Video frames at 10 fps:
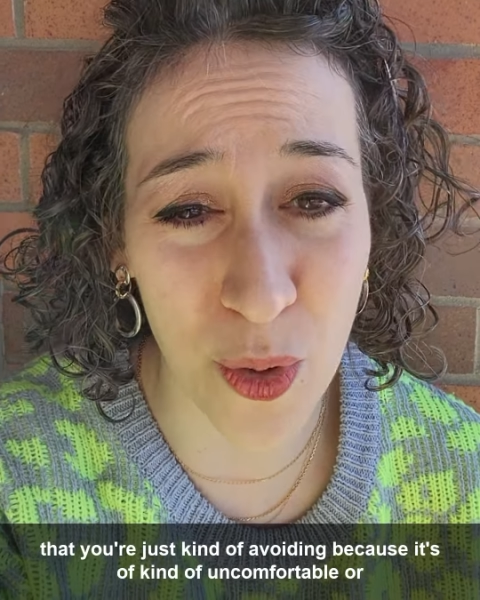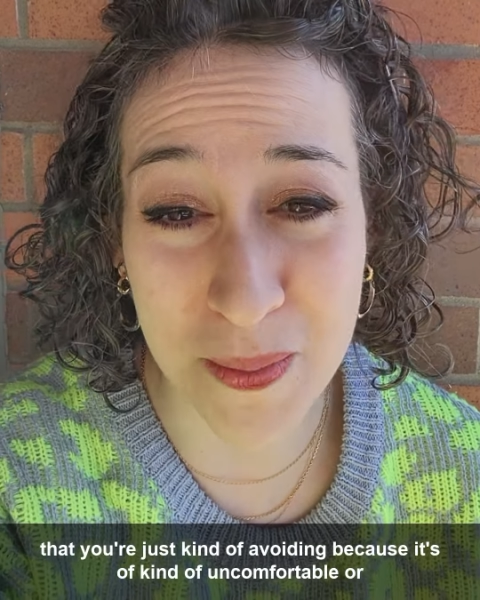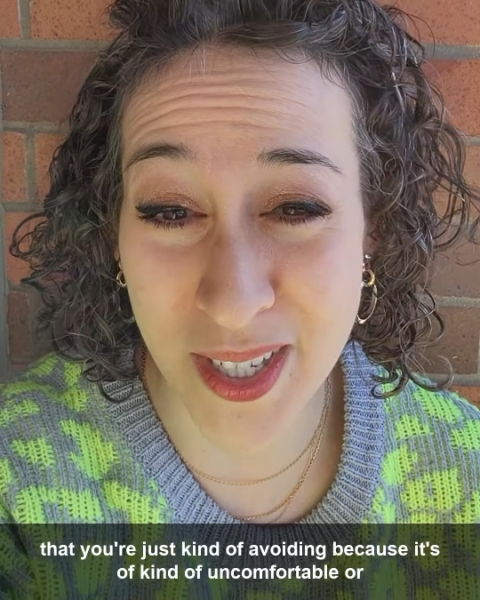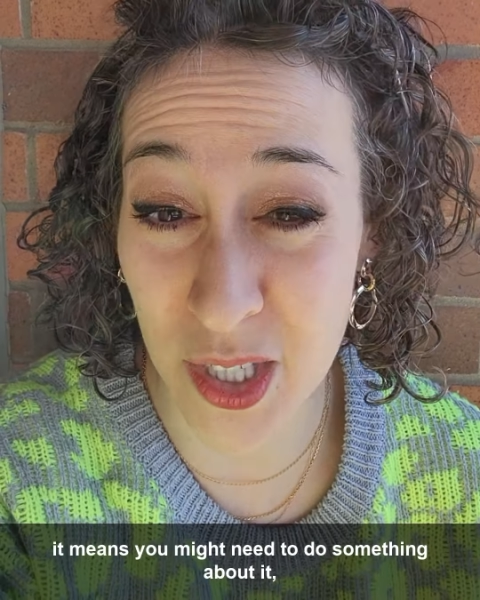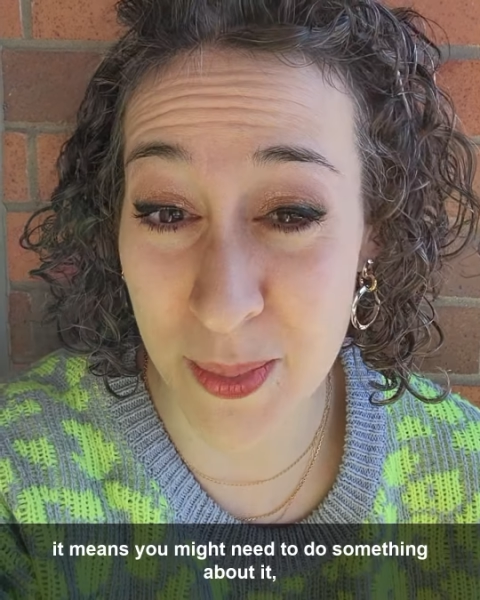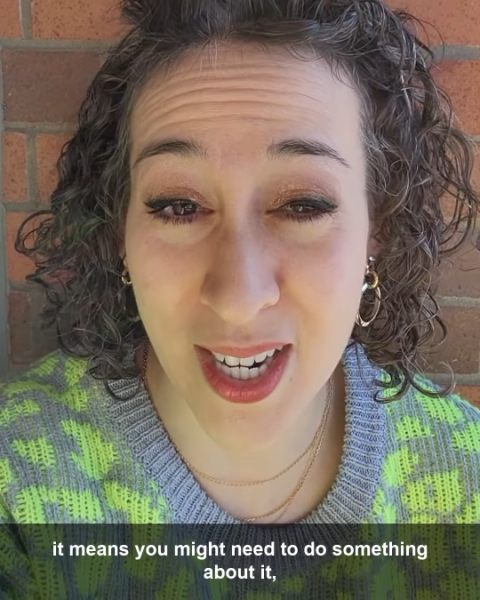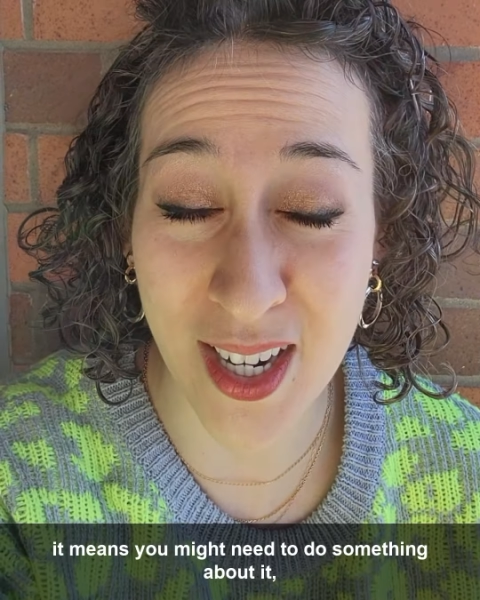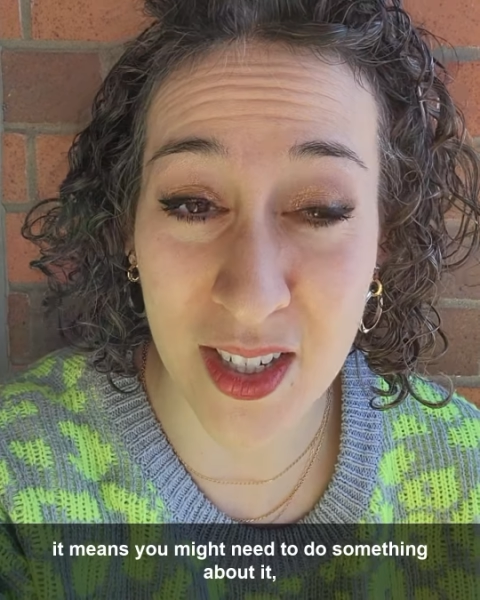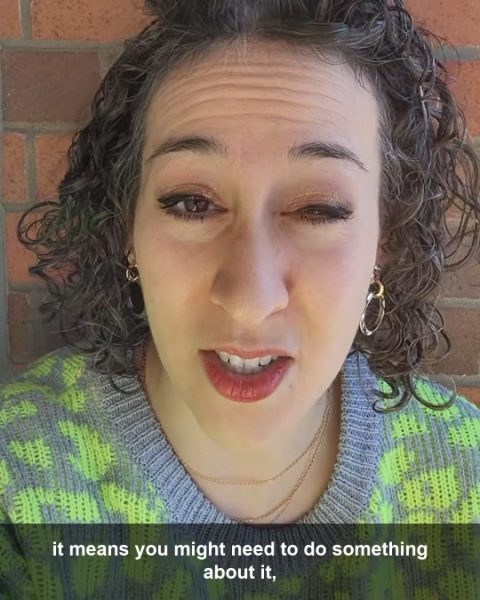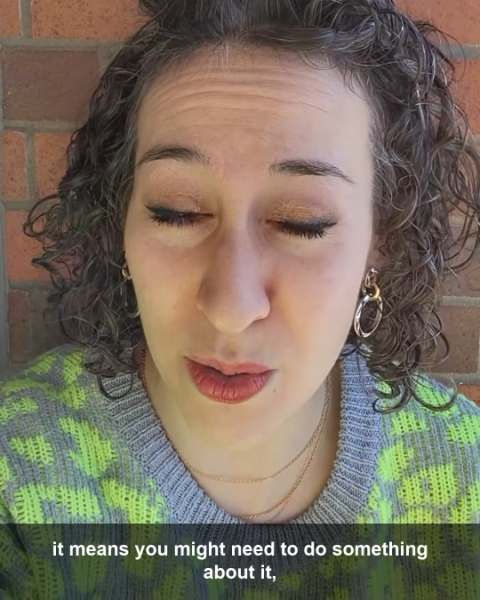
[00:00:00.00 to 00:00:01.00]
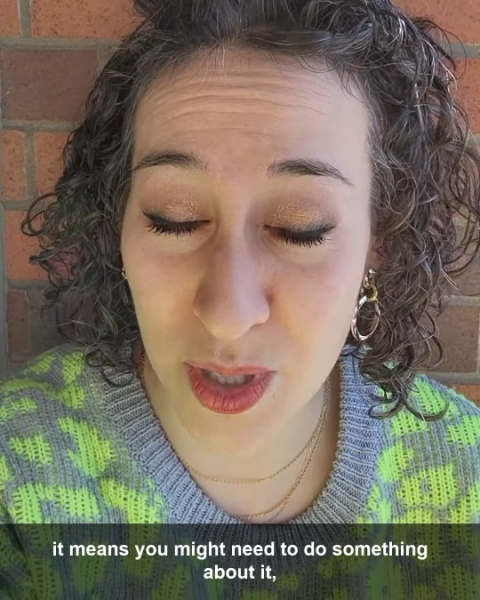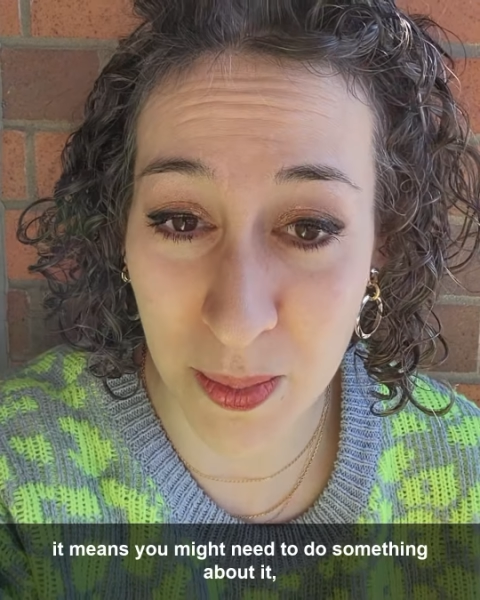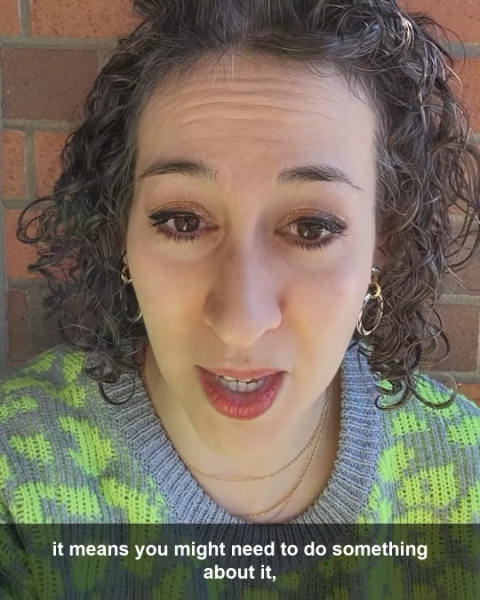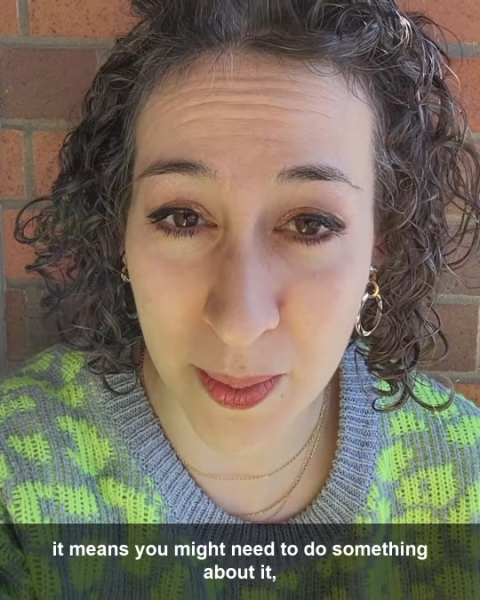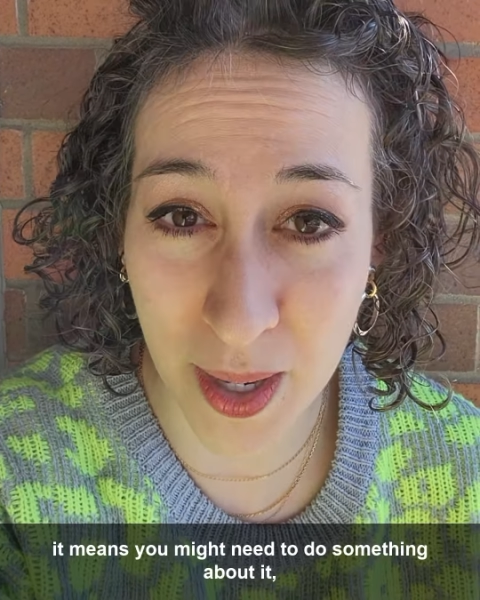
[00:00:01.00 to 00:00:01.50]
or it means you might need to do
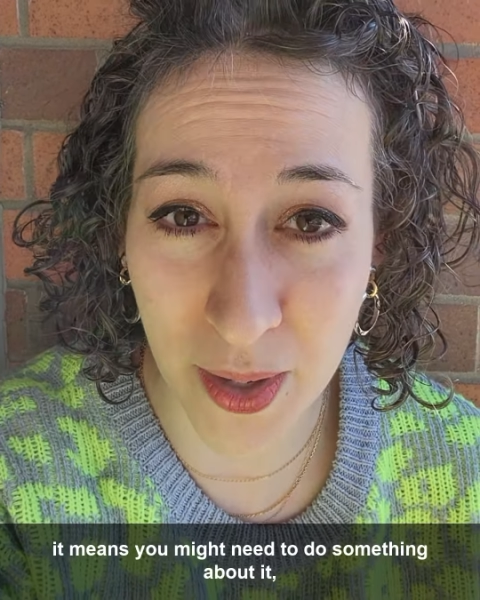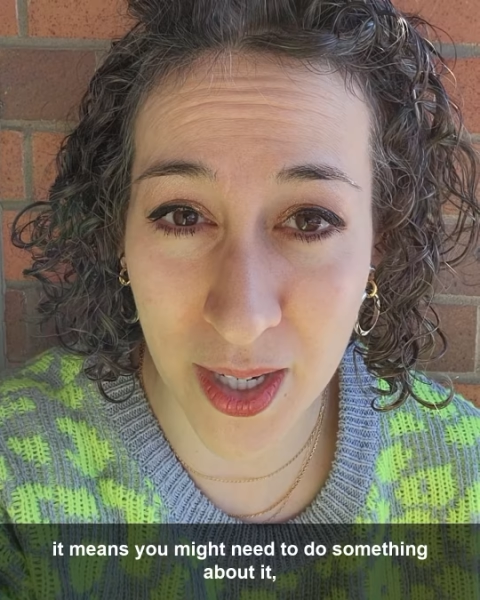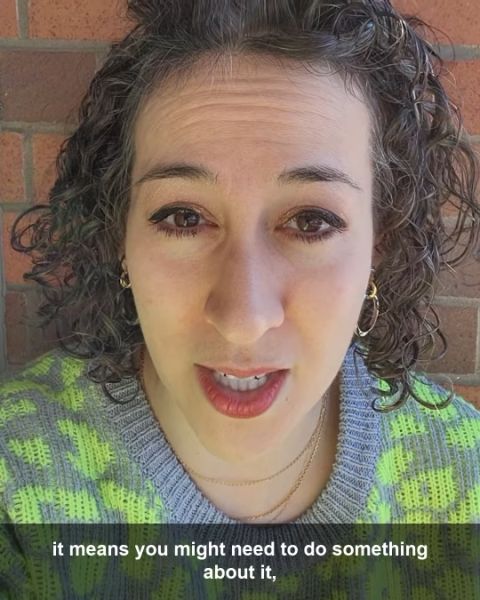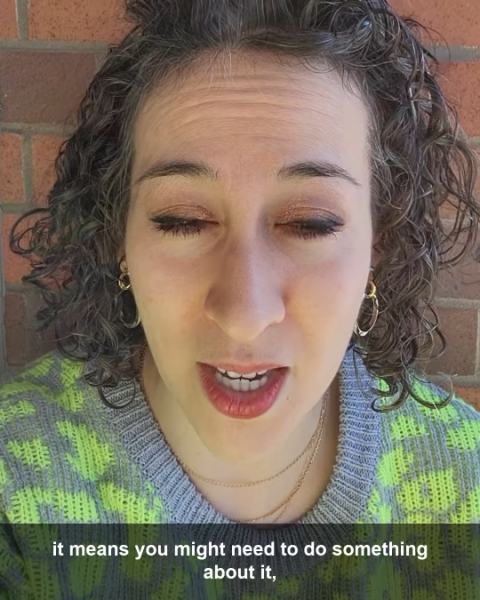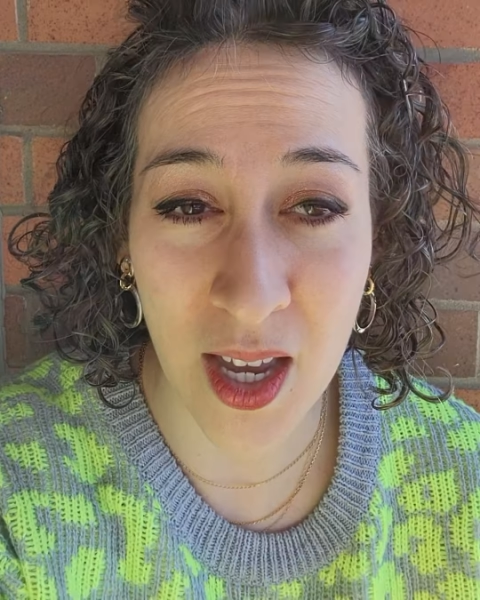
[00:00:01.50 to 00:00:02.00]
something about it.